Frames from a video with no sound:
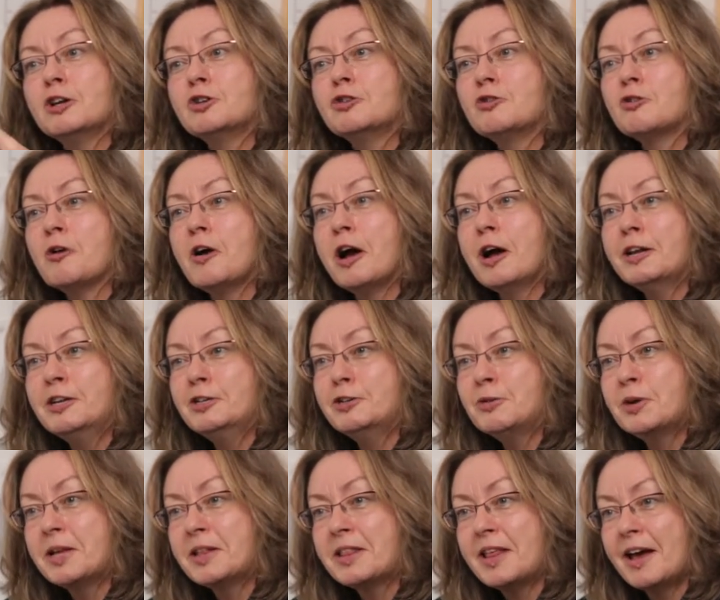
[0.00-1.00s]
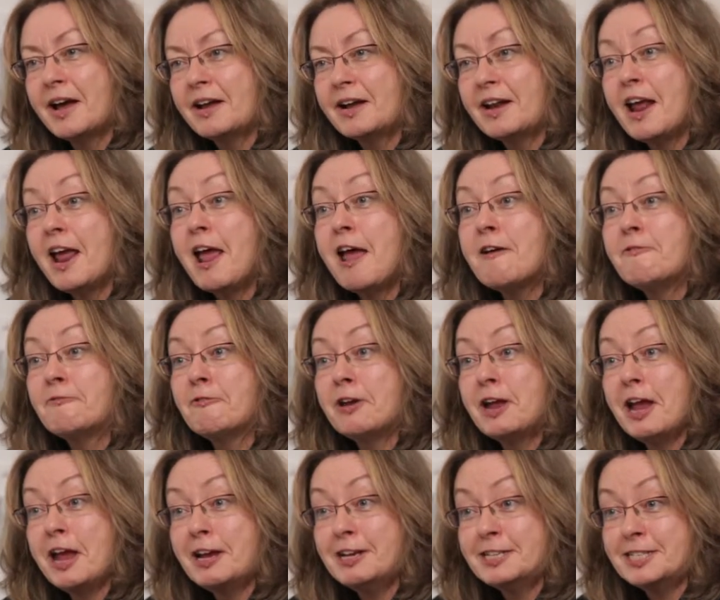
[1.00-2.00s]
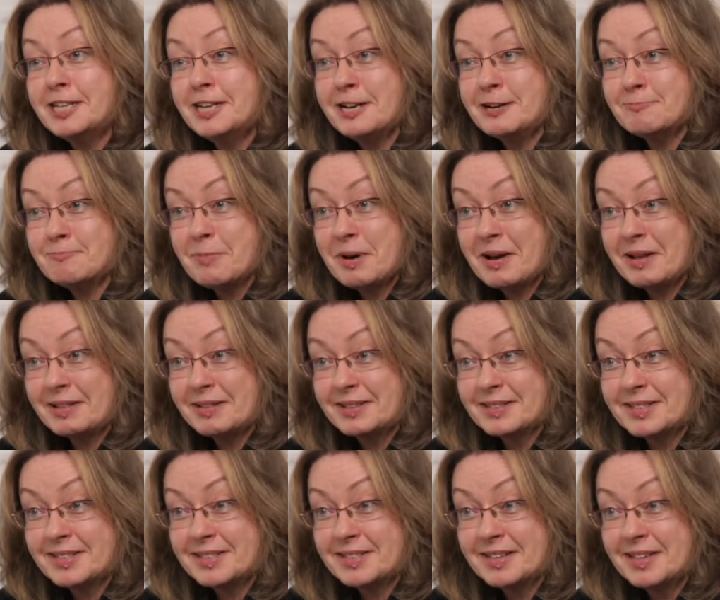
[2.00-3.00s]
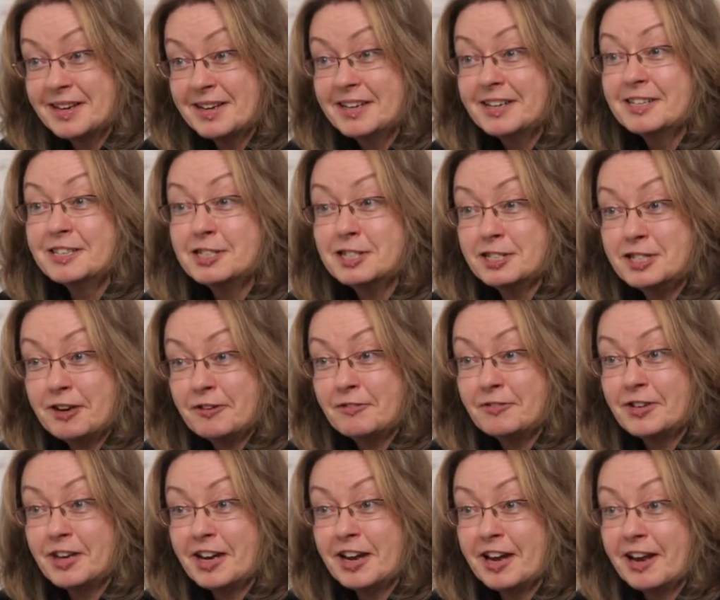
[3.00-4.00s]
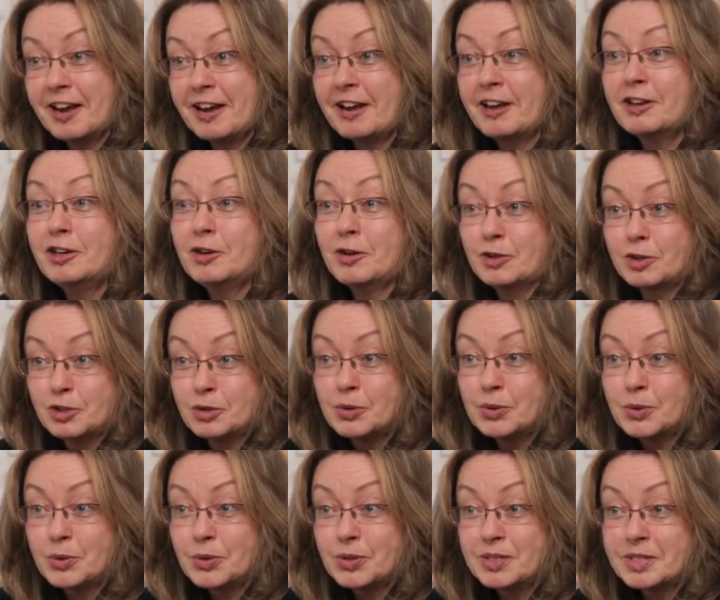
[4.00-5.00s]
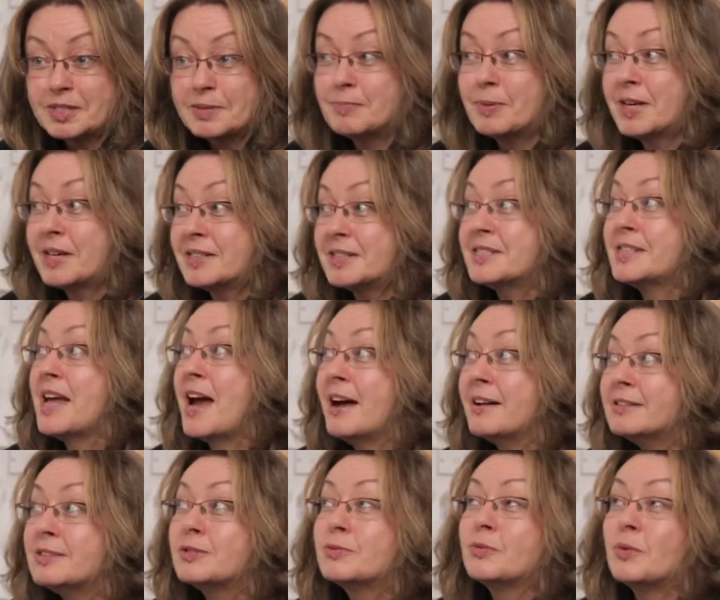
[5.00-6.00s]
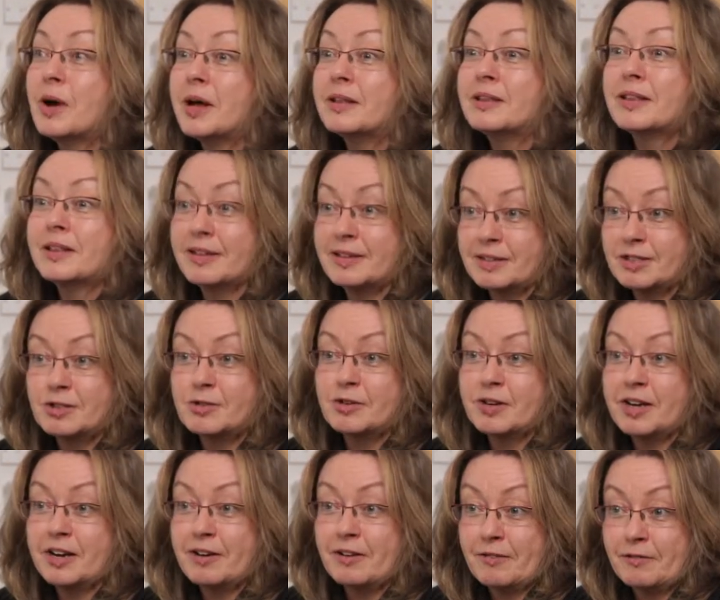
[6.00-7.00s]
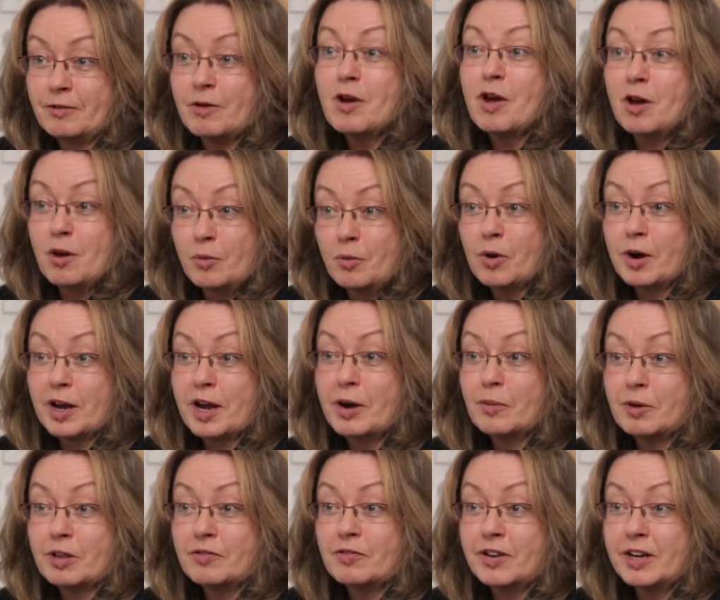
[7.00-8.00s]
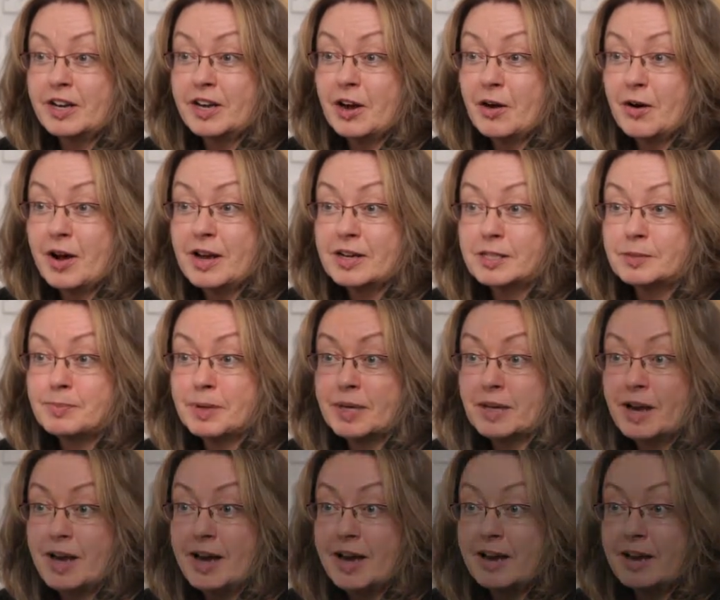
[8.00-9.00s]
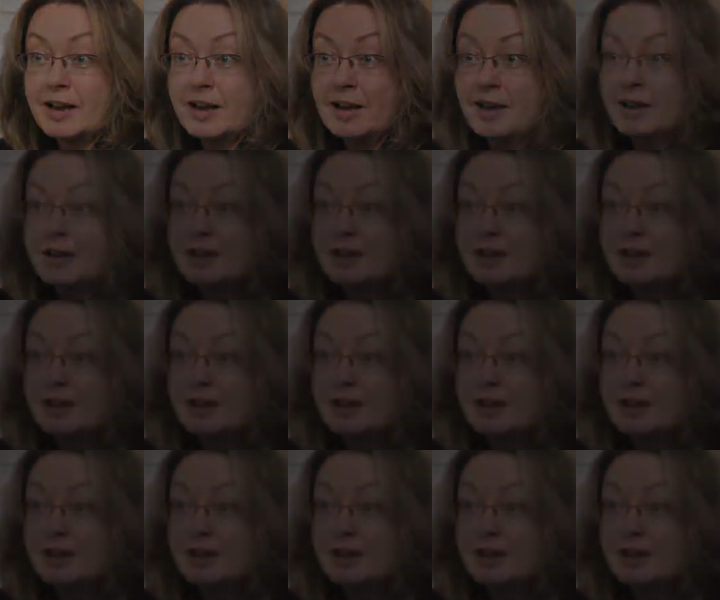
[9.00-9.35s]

try doing that every 18 months, shifting your tools, because that's what the history of working with video has been like.